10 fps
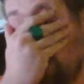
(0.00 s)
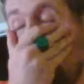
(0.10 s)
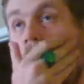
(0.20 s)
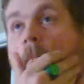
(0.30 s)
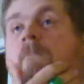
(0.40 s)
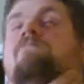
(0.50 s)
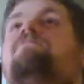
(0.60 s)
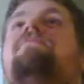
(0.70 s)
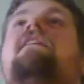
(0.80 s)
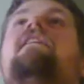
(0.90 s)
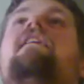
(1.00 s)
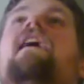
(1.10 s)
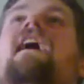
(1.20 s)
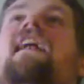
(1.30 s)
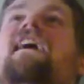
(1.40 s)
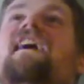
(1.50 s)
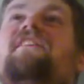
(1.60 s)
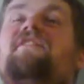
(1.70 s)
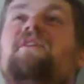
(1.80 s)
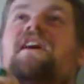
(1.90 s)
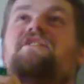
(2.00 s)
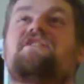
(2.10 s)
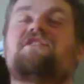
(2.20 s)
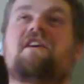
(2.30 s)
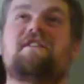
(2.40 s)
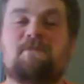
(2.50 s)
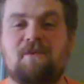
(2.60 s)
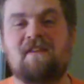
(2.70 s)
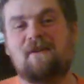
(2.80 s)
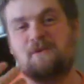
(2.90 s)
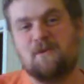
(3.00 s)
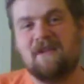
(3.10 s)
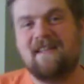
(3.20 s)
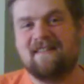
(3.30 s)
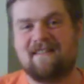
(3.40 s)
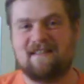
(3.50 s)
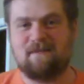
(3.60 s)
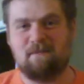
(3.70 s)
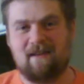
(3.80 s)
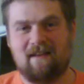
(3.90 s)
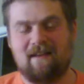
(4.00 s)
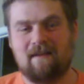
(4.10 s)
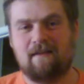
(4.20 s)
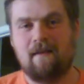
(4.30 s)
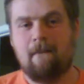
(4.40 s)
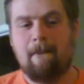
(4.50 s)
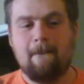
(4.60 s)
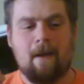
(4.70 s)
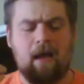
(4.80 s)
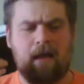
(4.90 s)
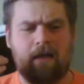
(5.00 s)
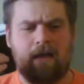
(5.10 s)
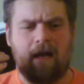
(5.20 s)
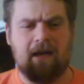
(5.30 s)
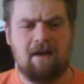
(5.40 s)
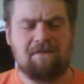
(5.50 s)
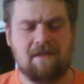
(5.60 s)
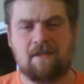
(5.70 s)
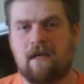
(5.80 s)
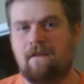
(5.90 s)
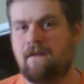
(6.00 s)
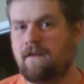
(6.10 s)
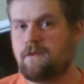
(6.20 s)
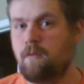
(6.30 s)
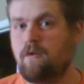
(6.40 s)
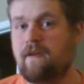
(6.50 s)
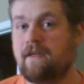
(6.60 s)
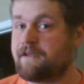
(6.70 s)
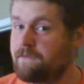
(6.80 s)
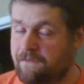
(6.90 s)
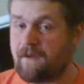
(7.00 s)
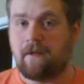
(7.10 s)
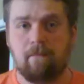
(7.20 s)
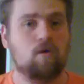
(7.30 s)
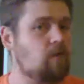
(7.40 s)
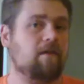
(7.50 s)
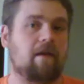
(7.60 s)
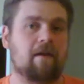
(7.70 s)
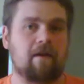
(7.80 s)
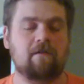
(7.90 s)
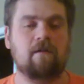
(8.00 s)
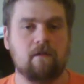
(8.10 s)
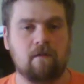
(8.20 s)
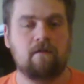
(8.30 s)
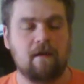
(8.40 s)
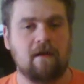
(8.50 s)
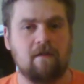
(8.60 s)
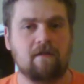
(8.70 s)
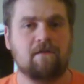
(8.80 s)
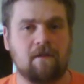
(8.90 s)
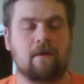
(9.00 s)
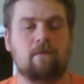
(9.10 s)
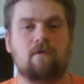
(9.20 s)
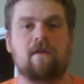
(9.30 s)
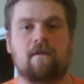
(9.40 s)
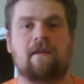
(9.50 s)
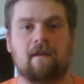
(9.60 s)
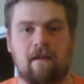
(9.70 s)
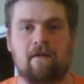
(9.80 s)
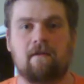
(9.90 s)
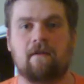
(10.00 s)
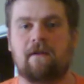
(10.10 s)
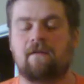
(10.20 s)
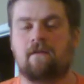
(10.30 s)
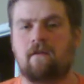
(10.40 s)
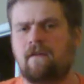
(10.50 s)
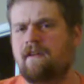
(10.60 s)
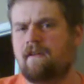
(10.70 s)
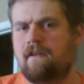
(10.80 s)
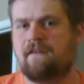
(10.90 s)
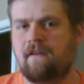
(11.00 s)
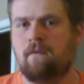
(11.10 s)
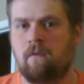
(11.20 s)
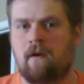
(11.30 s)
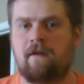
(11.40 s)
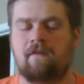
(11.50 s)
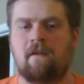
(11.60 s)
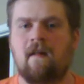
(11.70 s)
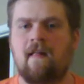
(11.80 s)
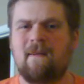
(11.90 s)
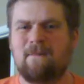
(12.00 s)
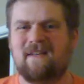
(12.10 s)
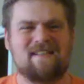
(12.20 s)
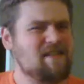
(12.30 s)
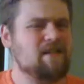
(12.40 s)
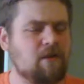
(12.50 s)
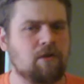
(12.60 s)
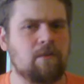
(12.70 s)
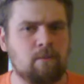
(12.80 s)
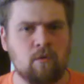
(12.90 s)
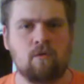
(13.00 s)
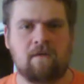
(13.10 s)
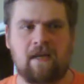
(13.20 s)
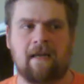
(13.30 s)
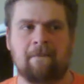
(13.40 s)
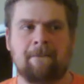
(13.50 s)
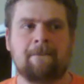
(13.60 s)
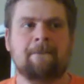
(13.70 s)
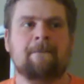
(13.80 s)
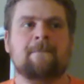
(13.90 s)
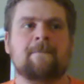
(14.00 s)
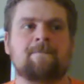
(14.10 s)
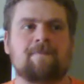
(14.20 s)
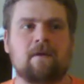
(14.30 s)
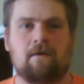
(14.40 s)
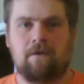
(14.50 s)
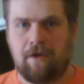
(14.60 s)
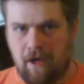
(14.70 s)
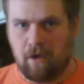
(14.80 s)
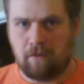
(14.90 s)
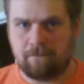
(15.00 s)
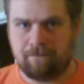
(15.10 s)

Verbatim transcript: Um, and I so I just saw this movie and I was really anticipating it. And I have to say that this movie is a fun movie. It is a it is a fun movie on that level, and it's good to at least see once. But is it a good movie? No.